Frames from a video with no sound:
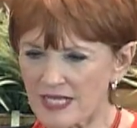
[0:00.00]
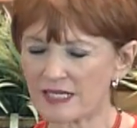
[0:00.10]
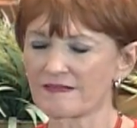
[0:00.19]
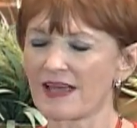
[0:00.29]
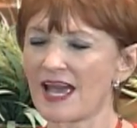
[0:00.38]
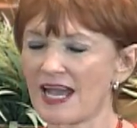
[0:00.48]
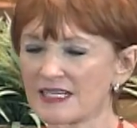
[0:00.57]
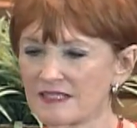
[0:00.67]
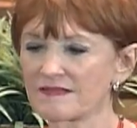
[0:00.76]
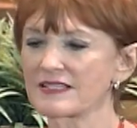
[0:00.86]

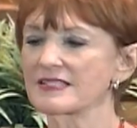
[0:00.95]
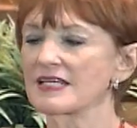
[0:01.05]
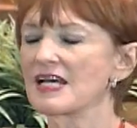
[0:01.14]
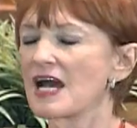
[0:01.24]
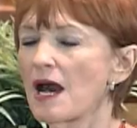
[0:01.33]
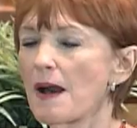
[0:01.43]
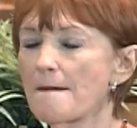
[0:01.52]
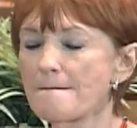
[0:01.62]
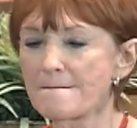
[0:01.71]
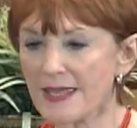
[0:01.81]
activist,
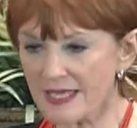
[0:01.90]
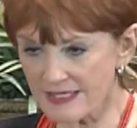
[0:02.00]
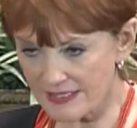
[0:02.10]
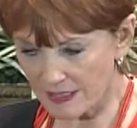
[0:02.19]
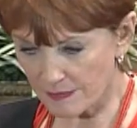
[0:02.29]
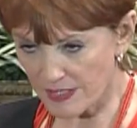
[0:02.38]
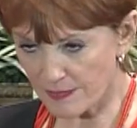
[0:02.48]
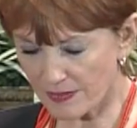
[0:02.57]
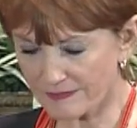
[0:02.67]
amazing people.